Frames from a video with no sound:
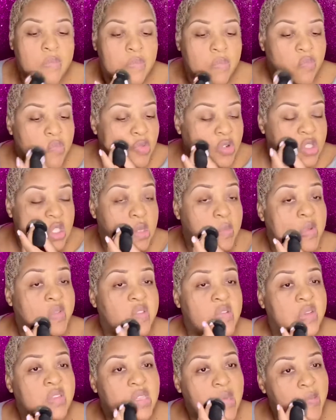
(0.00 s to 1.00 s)
For some of
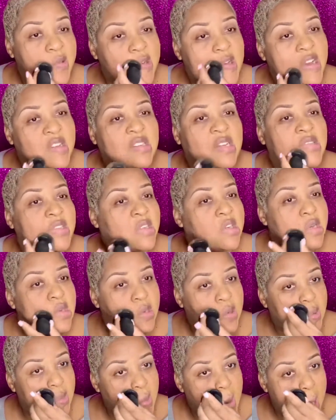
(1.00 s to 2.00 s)
you guys like to color
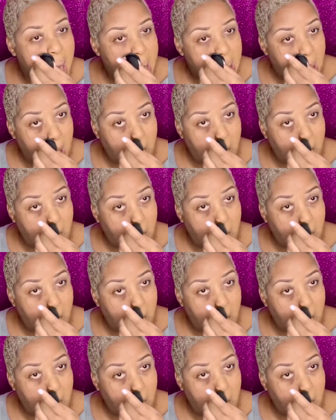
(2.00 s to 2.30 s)
correct.